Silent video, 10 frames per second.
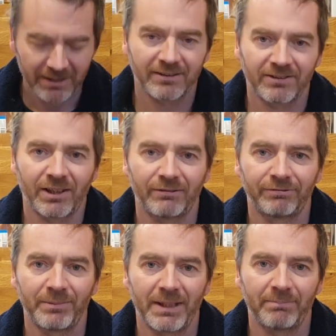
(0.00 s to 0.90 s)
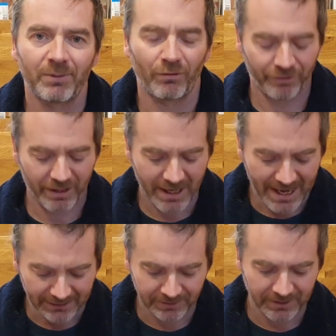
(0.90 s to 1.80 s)
great stuff from them for
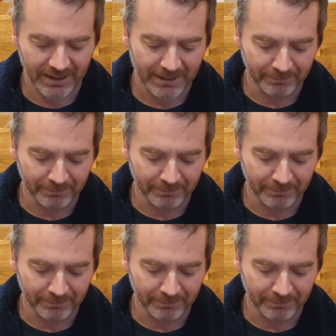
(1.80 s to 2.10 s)
that.